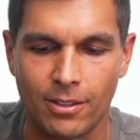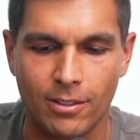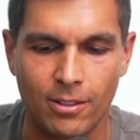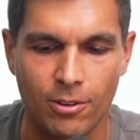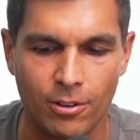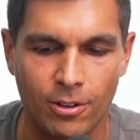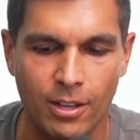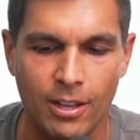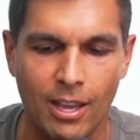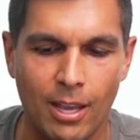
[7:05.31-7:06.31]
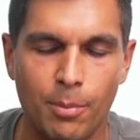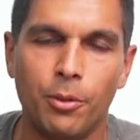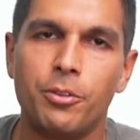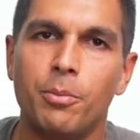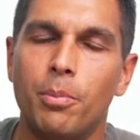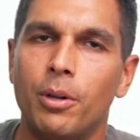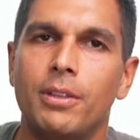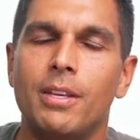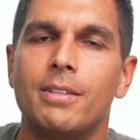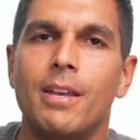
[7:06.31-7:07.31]
you're able to put
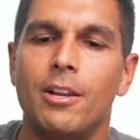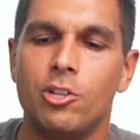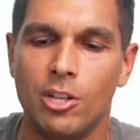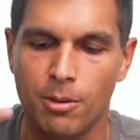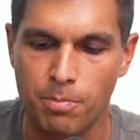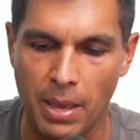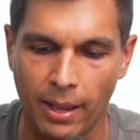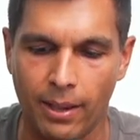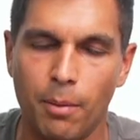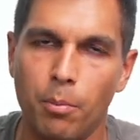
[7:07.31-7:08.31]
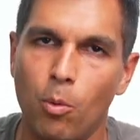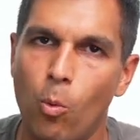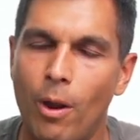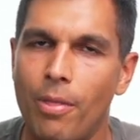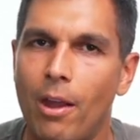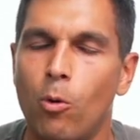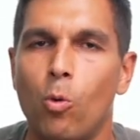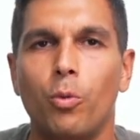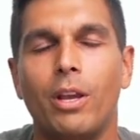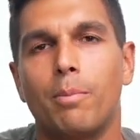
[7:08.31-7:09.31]
the attention and pick up where that
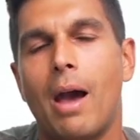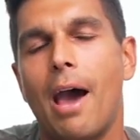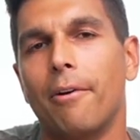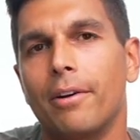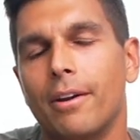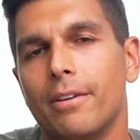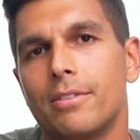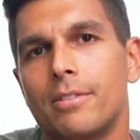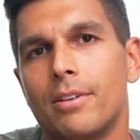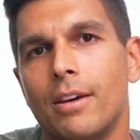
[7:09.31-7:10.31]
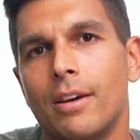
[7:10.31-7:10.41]
holding pattern is.